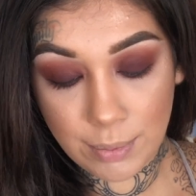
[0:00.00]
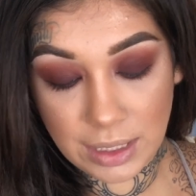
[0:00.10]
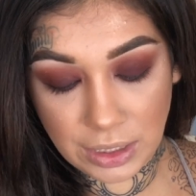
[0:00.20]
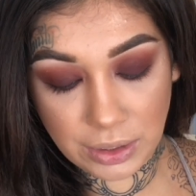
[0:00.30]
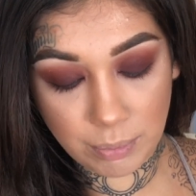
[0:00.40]
I'm
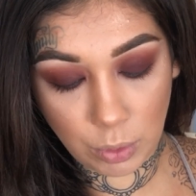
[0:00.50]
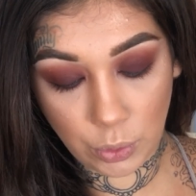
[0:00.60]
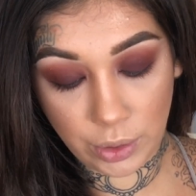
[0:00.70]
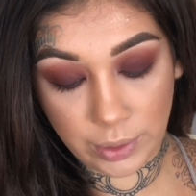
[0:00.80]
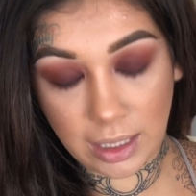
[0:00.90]
still
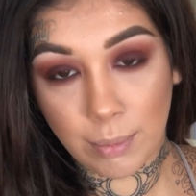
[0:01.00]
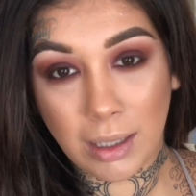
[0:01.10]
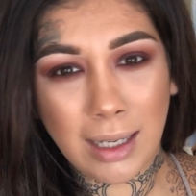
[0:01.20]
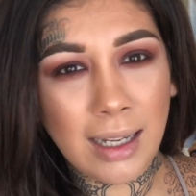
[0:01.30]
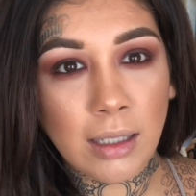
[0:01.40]
employed with them.
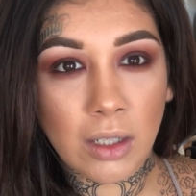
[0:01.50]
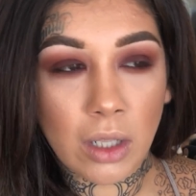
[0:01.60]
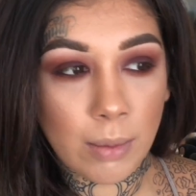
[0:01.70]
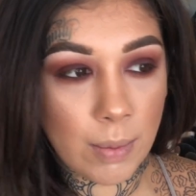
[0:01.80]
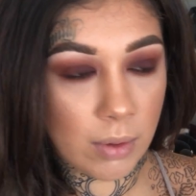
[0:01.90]
A
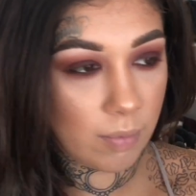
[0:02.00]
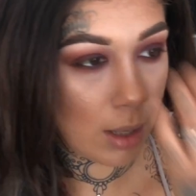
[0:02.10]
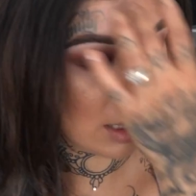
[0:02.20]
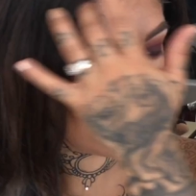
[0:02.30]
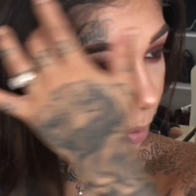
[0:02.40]
lot of people have
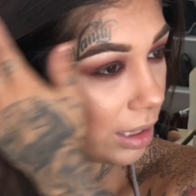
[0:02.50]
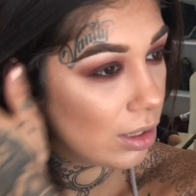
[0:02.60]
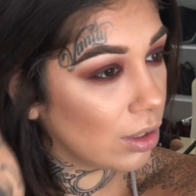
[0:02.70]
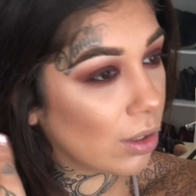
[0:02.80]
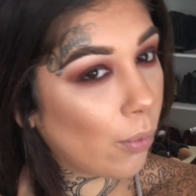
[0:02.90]
been asking me,
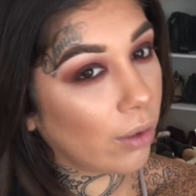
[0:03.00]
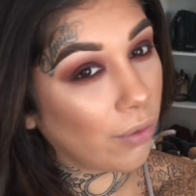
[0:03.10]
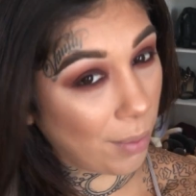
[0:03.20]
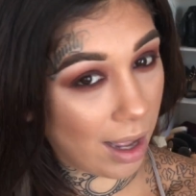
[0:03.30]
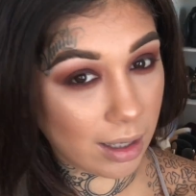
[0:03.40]
do you still work
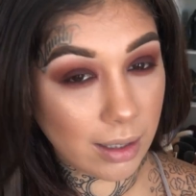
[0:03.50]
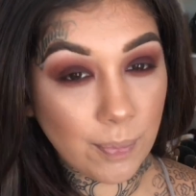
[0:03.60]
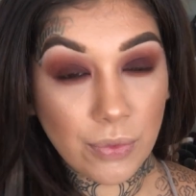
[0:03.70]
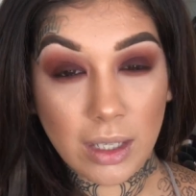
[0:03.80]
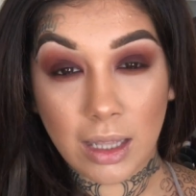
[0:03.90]
for MAC?
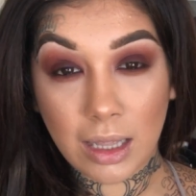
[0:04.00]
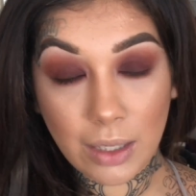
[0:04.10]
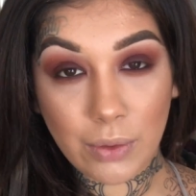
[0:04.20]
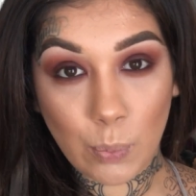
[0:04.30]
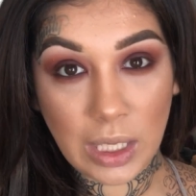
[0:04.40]
The
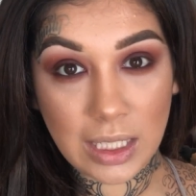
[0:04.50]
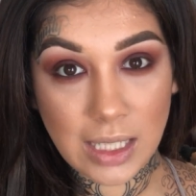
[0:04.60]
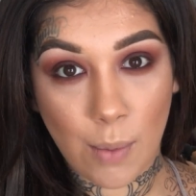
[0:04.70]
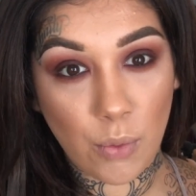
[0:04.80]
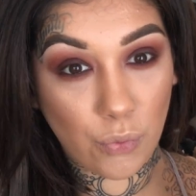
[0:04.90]
thing with me
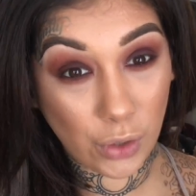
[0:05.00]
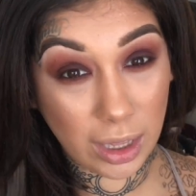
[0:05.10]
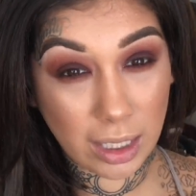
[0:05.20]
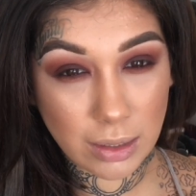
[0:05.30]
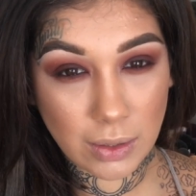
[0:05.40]
is I'm a
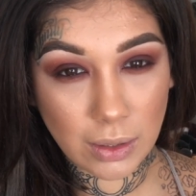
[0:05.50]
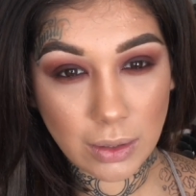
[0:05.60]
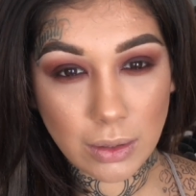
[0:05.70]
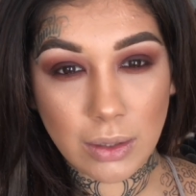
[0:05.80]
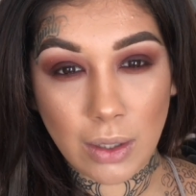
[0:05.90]

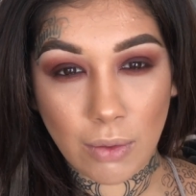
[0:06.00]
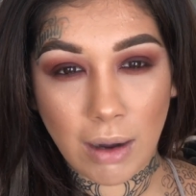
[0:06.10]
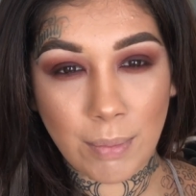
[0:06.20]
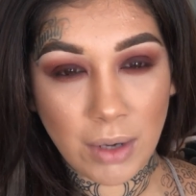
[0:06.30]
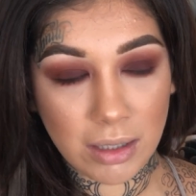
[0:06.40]
freelancer,
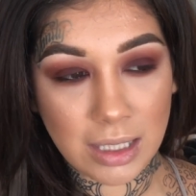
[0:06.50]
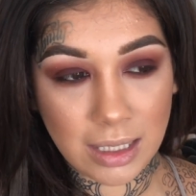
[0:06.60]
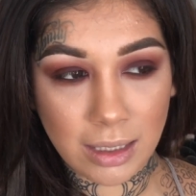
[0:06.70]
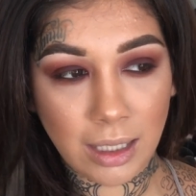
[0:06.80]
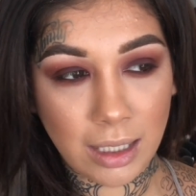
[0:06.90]
so I'm not
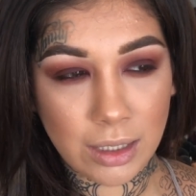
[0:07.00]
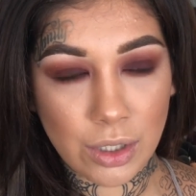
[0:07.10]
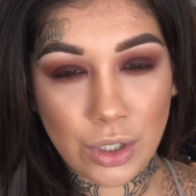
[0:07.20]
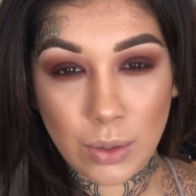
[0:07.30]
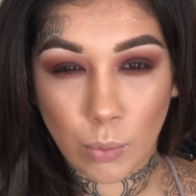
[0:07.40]
designated
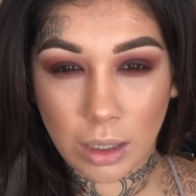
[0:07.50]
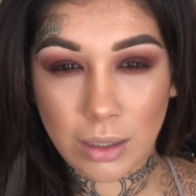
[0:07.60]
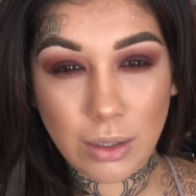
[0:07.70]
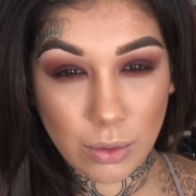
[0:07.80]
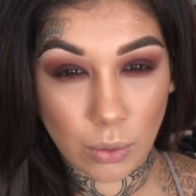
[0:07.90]
to just
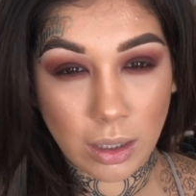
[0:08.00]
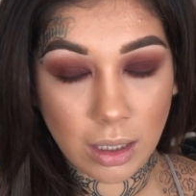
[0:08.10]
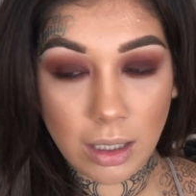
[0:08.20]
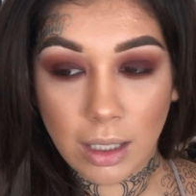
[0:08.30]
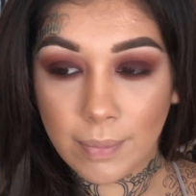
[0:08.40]
one
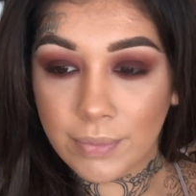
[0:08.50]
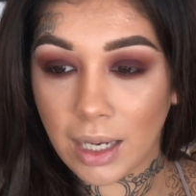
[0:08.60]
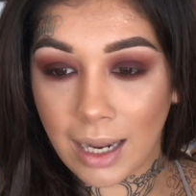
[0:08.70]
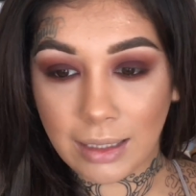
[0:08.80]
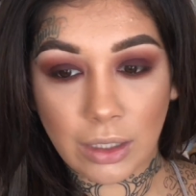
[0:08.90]
store.
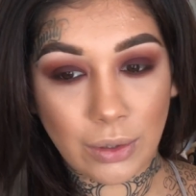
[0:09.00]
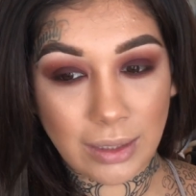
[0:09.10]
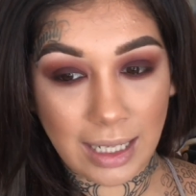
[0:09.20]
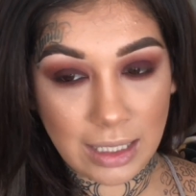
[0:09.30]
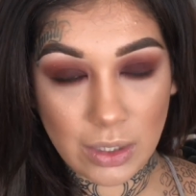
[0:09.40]
I can go
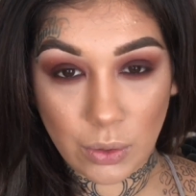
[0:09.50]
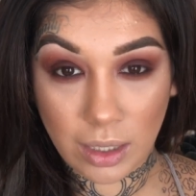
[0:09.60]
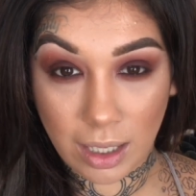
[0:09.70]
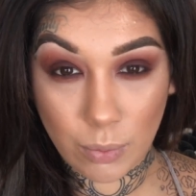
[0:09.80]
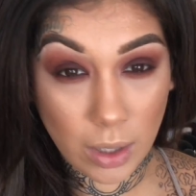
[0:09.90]
to any store
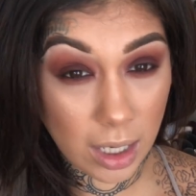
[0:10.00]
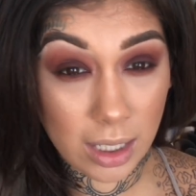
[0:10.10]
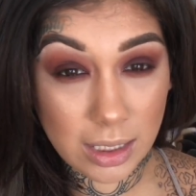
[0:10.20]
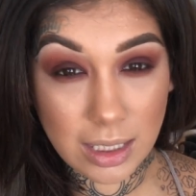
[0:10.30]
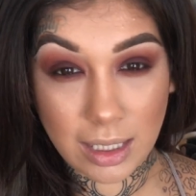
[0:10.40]
that I
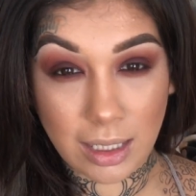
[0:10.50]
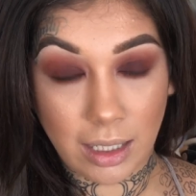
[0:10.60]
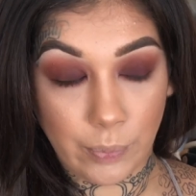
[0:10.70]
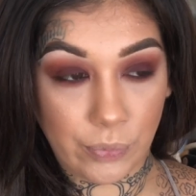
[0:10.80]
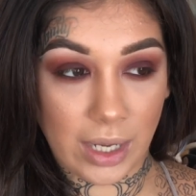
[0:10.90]
want.
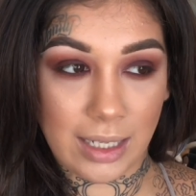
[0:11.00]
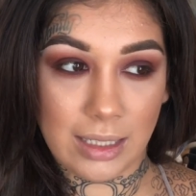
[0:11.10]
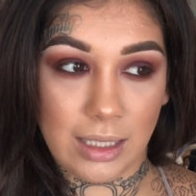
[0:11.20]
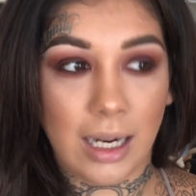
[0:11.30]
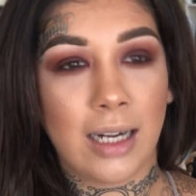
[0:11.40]
I
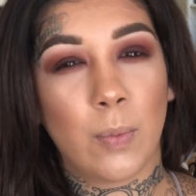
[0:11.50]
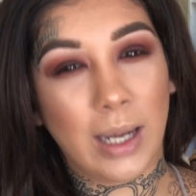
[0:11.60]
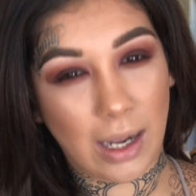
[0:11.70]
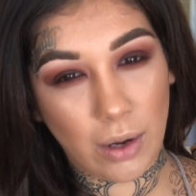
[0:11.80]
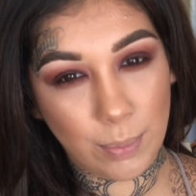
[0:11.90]
can kind of
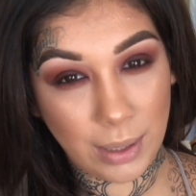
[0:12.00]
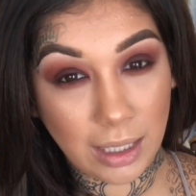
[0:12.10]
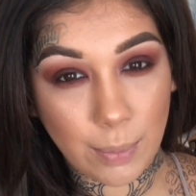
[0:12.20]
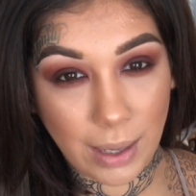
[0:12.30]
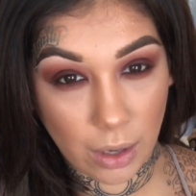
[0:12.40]

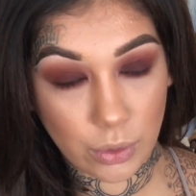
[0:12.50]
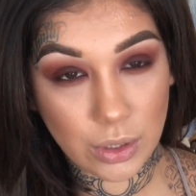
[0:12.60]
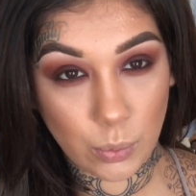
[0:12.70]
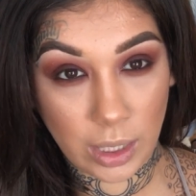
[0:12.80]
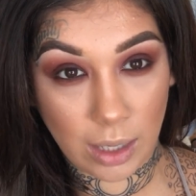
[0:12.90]
pick up
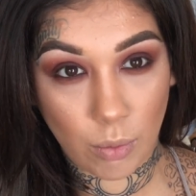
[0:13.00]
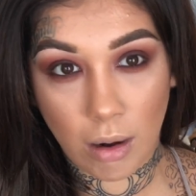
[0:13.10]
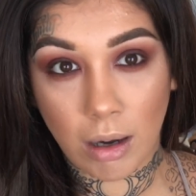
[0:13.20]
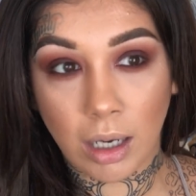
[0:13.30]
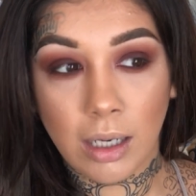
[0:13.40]
hours when I
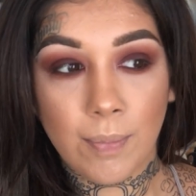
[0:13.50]
want.